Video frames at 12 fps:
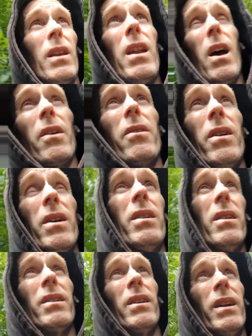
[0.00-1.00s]
you know,
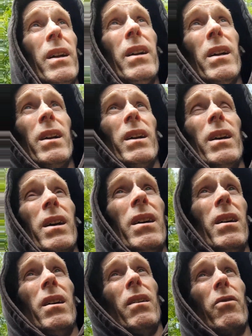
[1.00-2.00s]

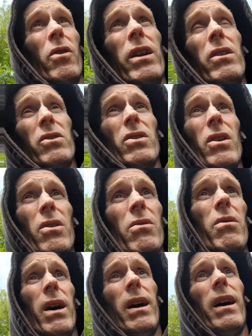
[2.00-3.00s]
I've got into
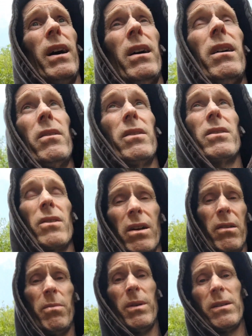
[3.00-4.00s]
this side
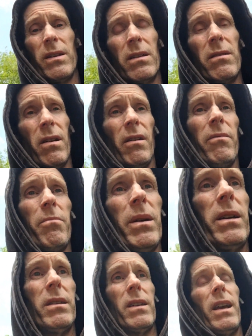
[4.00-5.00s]
of the business, like
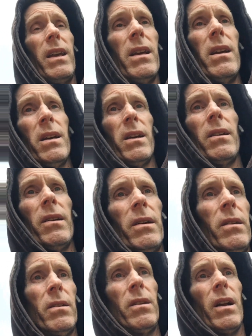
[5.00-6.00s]
PT, you
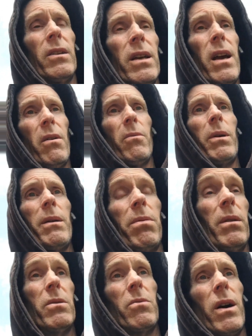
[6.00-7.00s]
know, to help
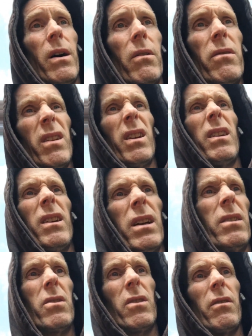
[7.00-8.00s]
people as well, and
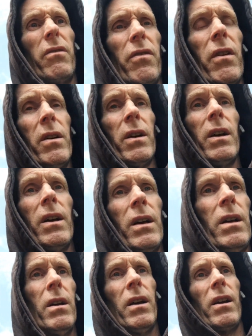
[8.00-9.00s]
sort of
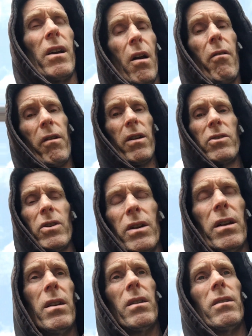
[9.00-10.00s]
encourage,
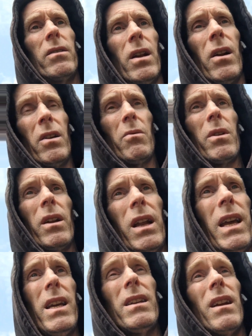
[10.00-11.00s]
and you know, you want to
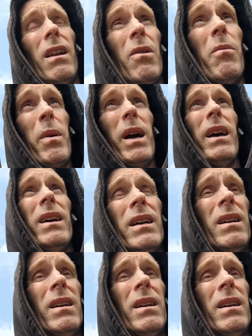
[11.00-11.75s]
lead a little bit